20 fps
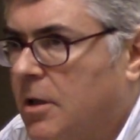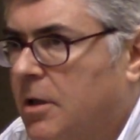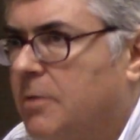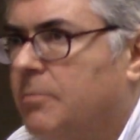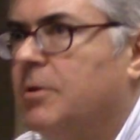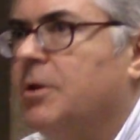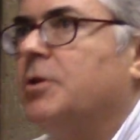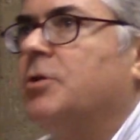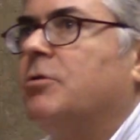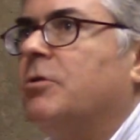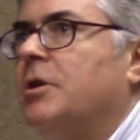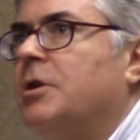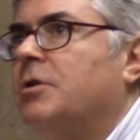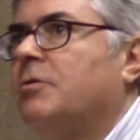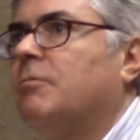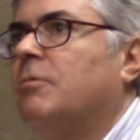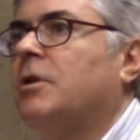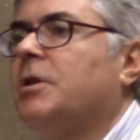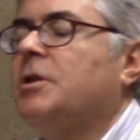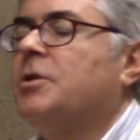
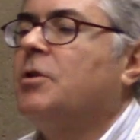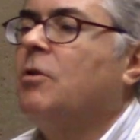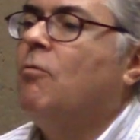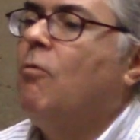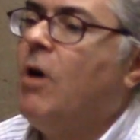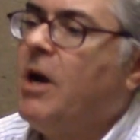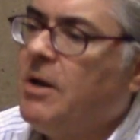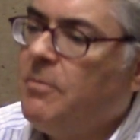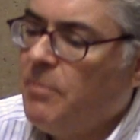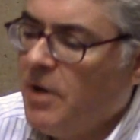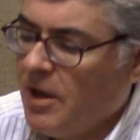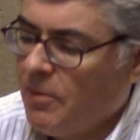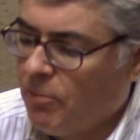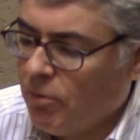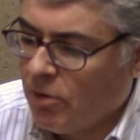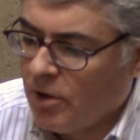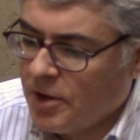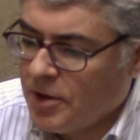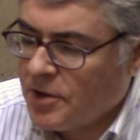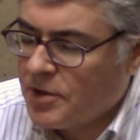administration released a white
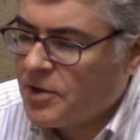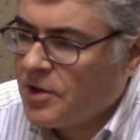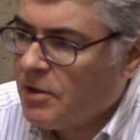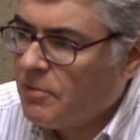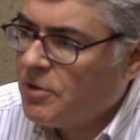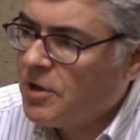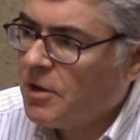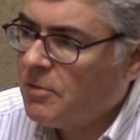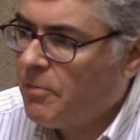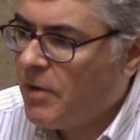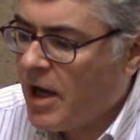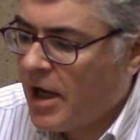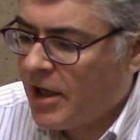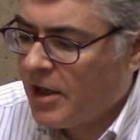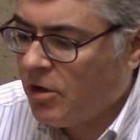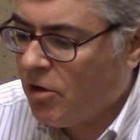paper on this subject back